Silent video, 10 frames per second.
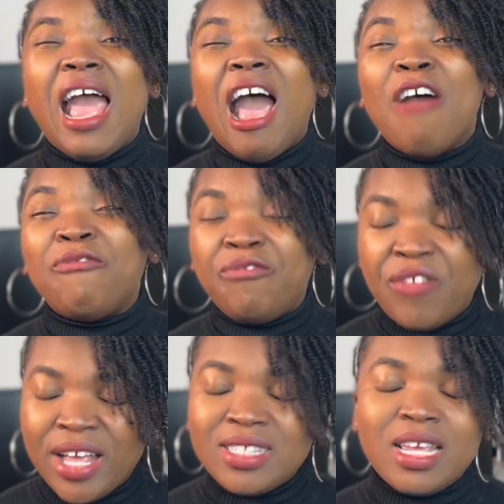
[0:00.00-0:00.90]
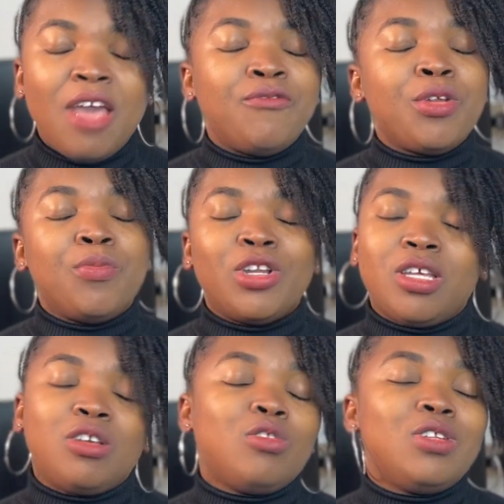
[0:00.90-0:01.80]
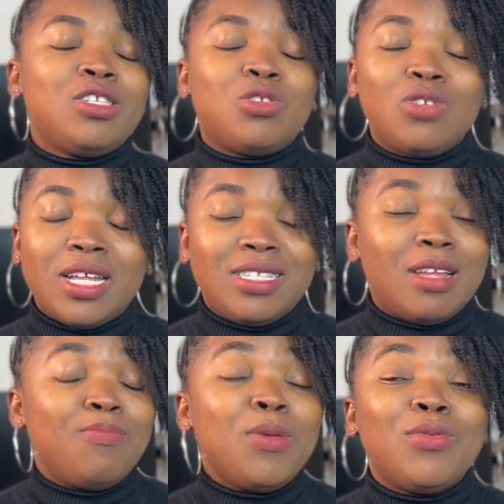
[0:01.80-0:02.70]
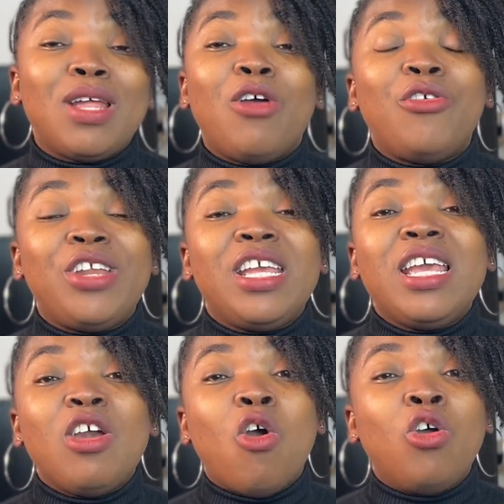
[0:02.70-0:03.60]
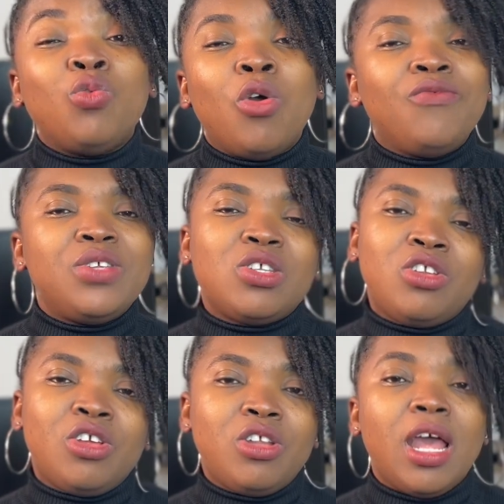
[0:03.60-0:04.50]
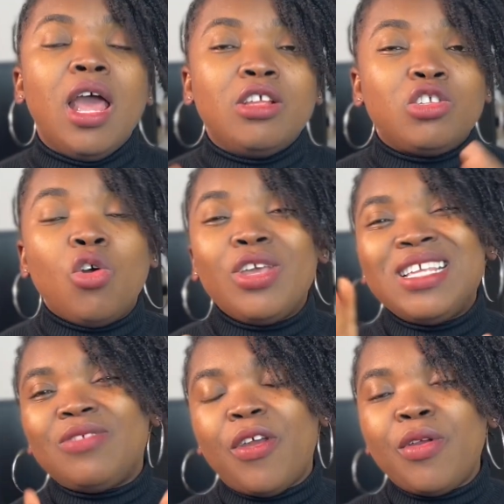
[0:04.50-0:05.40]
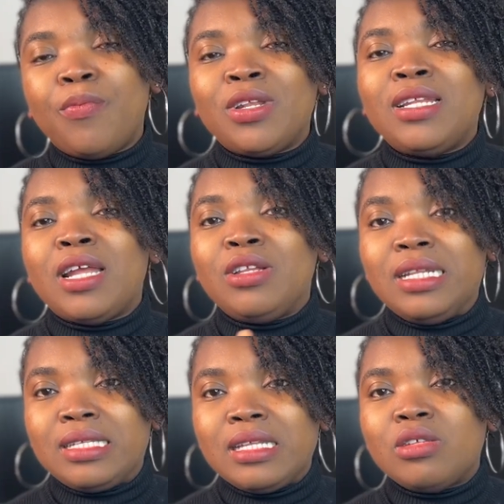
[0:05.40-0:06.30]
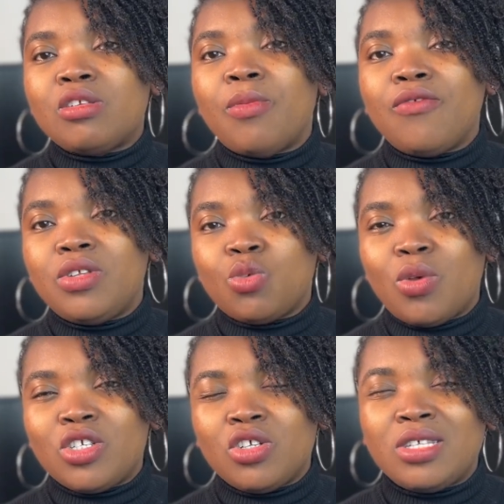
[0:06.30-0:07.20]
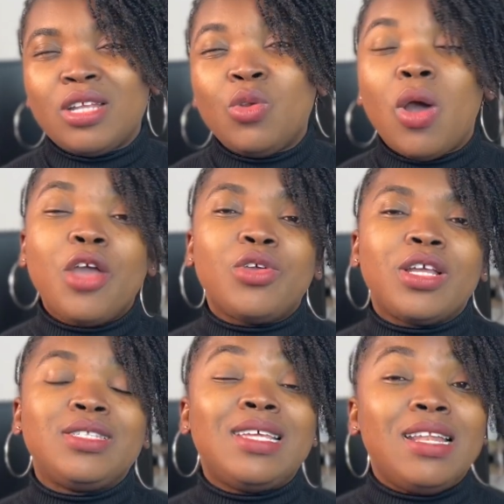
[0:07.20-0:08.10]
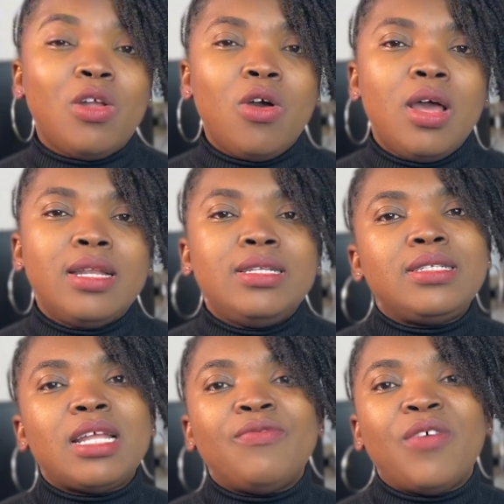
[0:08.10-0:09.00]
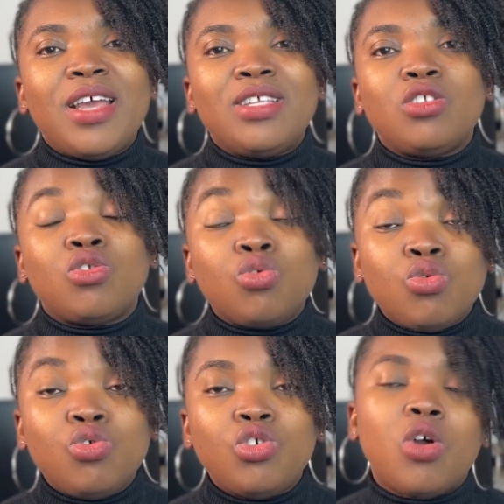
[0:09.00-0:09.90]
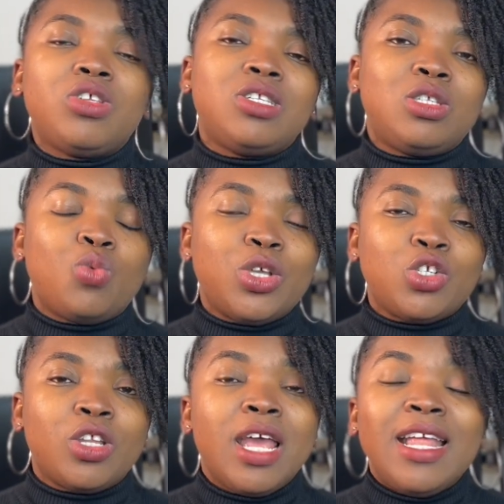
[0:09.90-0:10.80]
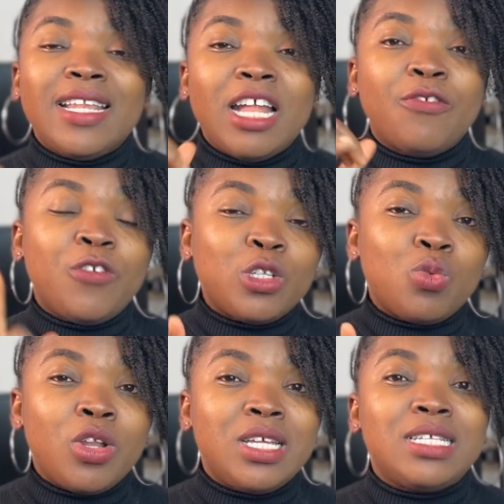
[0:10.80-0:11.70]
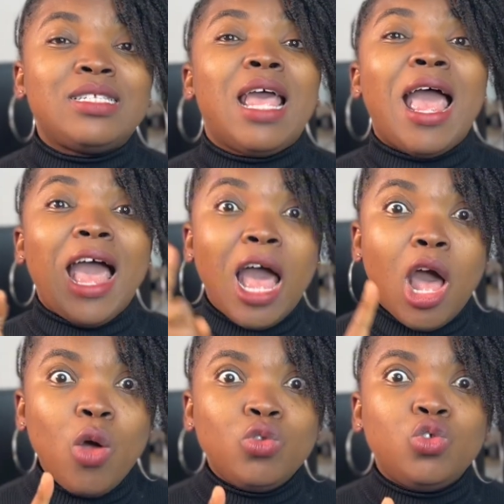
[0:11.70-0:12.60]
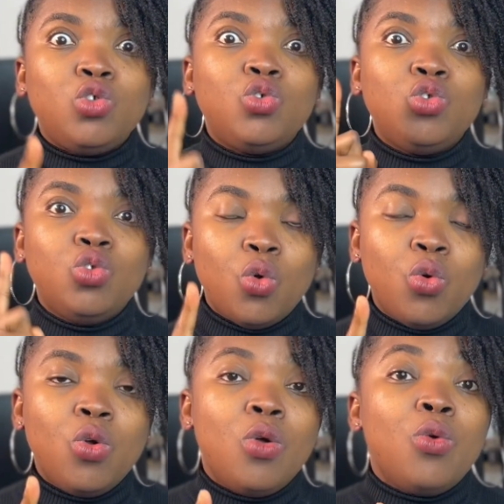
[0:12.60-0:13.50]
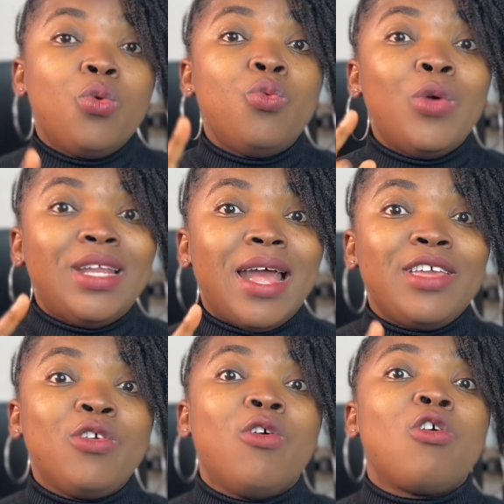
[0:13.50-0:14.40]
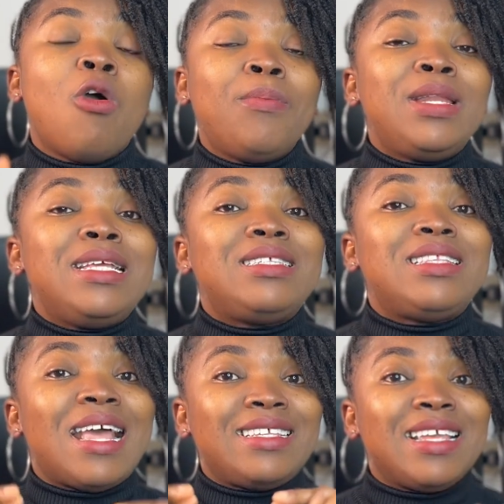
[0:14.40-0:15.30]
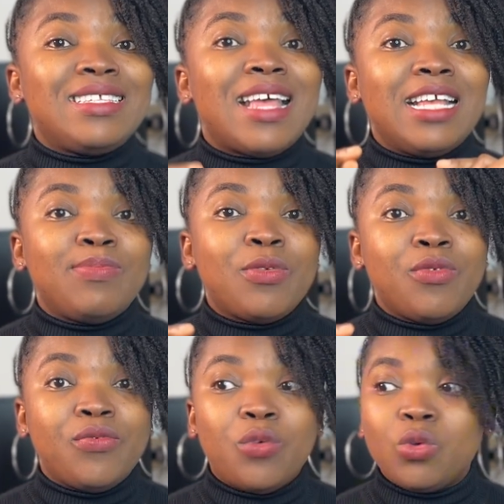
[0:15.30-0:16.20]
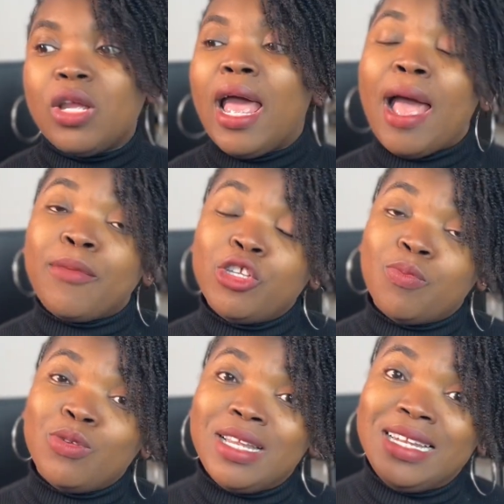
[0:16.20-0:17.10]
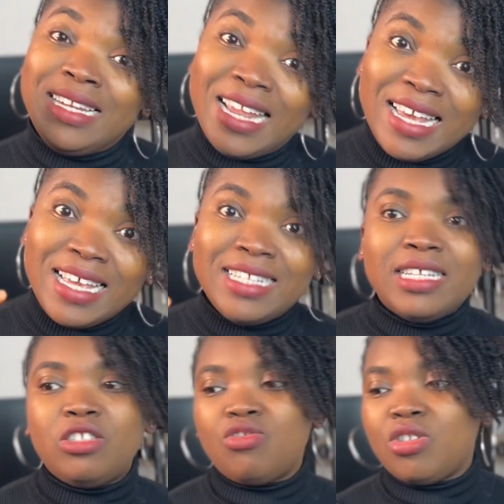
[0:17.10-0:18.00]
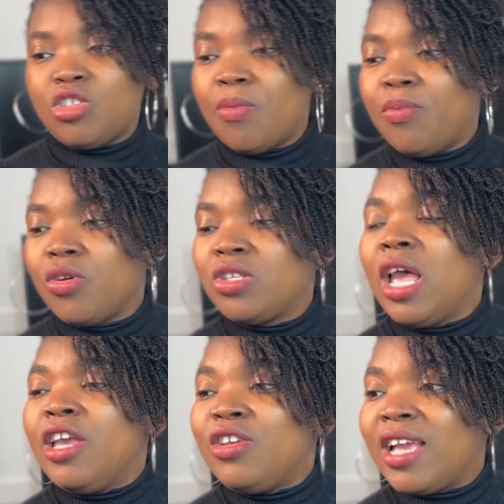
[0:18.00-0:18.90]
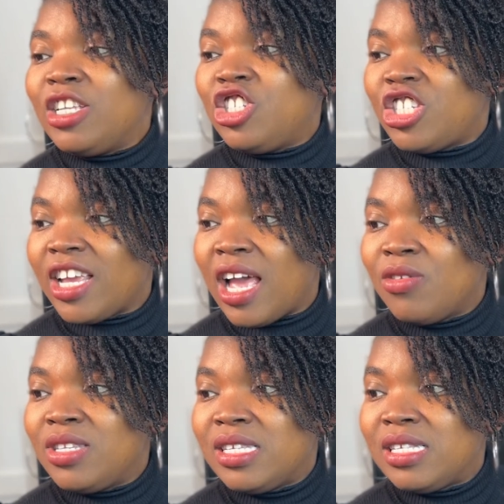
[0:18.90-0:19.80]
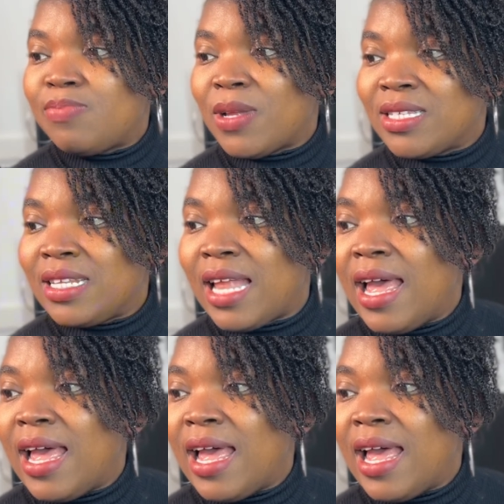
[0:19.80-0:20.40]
affect everybody, including students and people that are already on one visa or the other. So it's very important that you listen to some of these questions and know how you can tailor this advice to your situation. Now, the first one is, how do you know whether your company's license has been revoked? I'm going to put the link in the description box. You can check out this particular